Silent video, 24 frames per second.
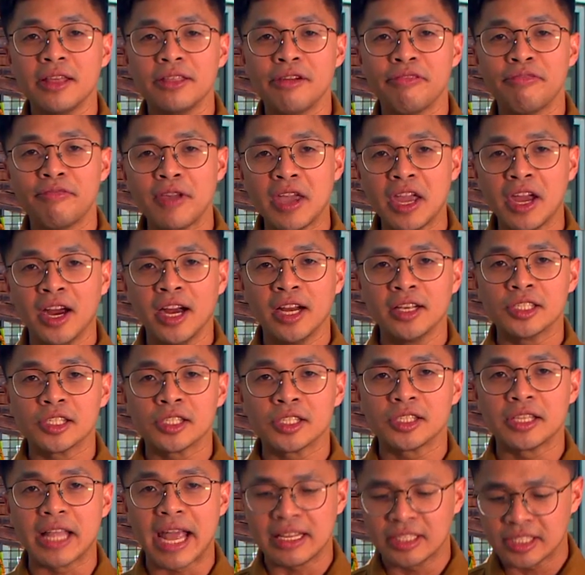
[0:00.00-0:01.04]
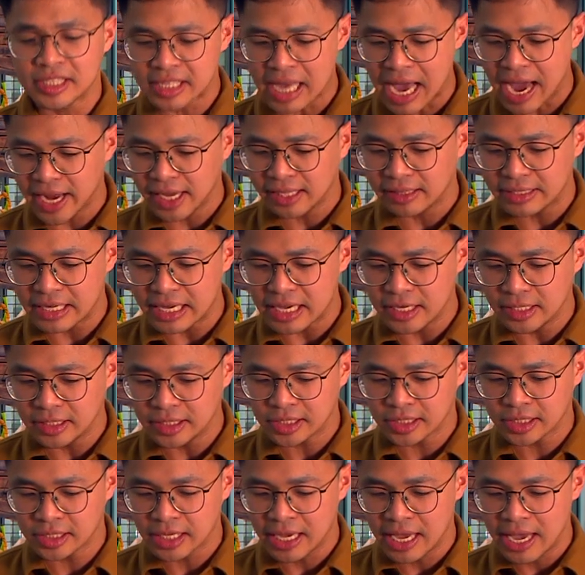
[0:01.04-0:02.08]
the fears, the
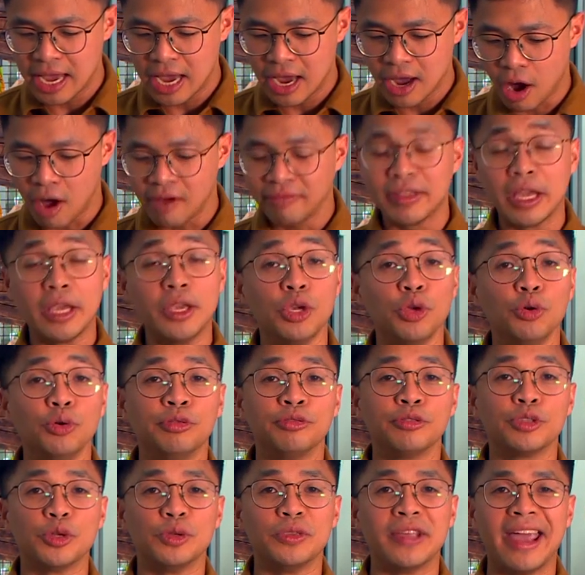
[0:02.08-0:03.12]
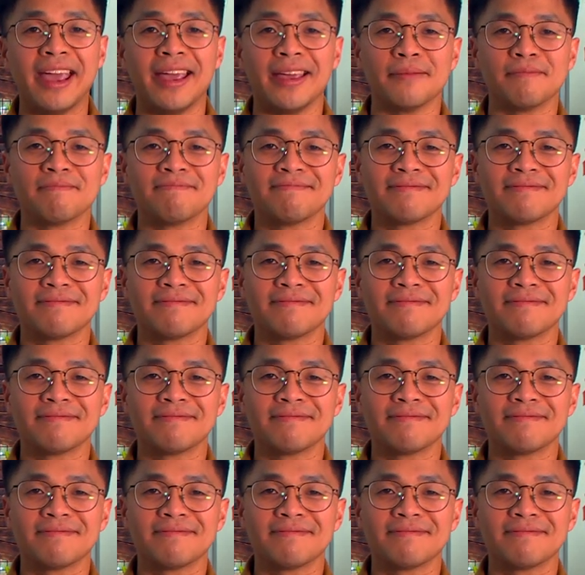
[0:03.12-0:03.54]
anxieties of the youth today.